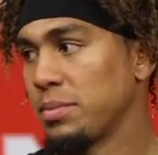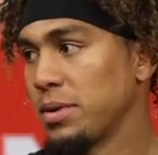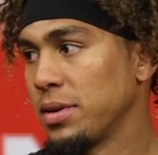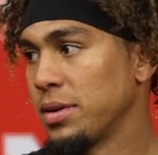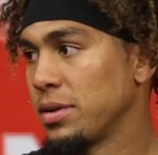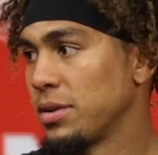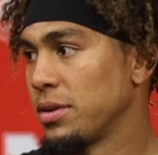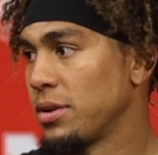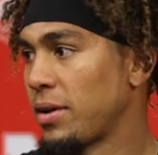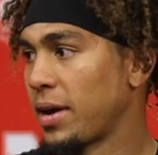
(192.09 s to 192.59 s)

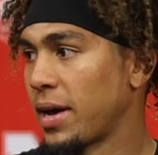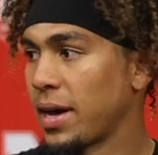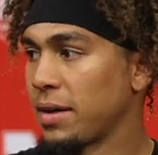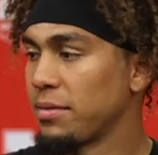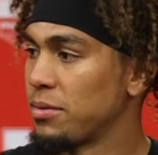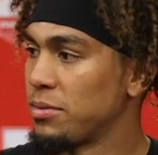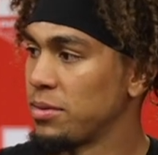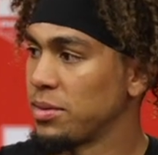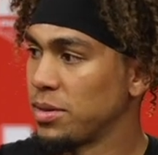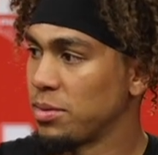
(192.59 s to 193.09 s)
But no, I
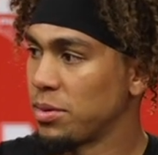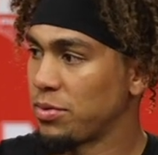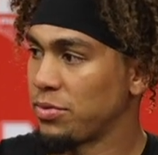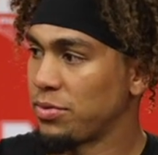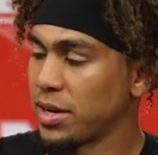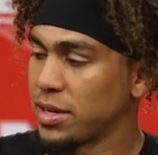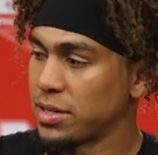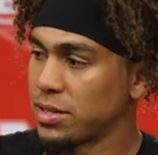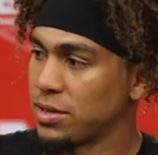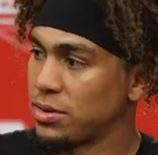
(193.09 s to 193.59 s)
haven't really
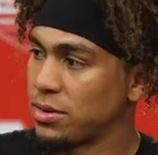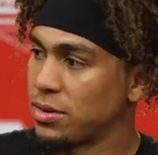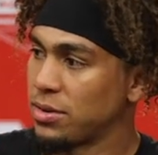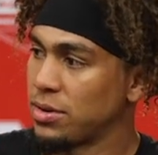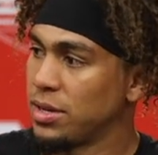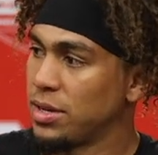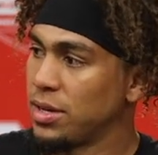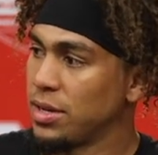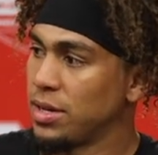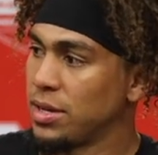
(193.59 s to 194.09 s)
reflected or
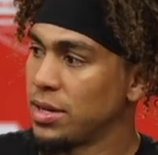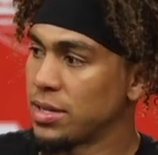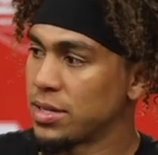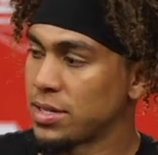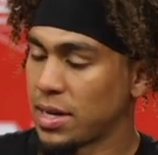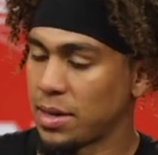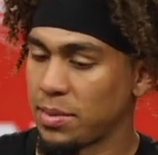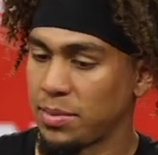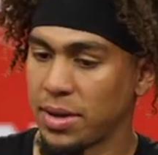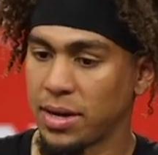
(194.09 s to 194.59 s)

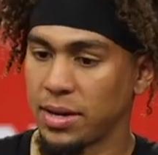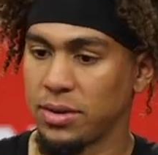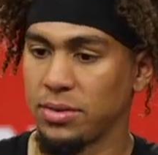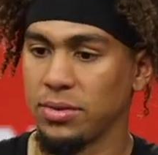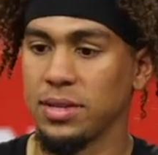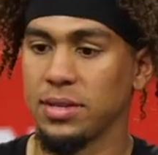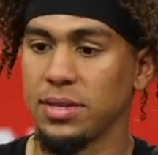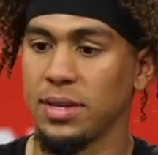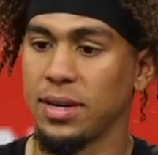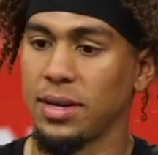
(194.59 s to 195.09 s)
sat back or
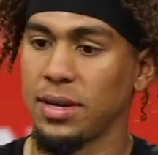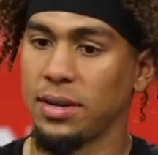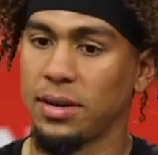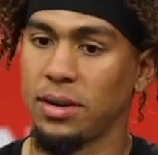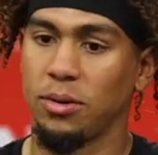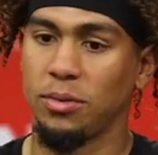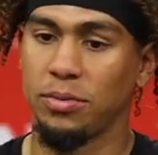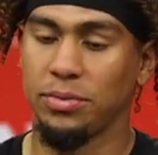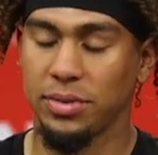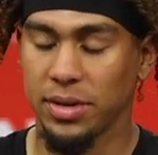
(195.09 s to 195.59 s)
anything.
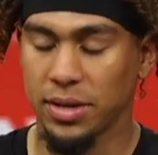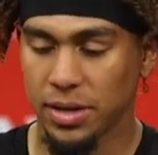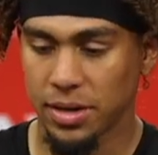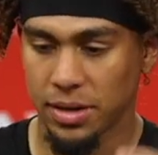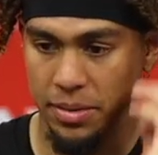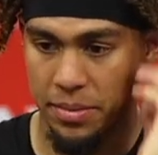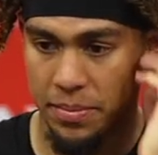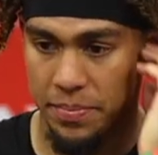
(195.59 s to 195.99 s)
Hopefully,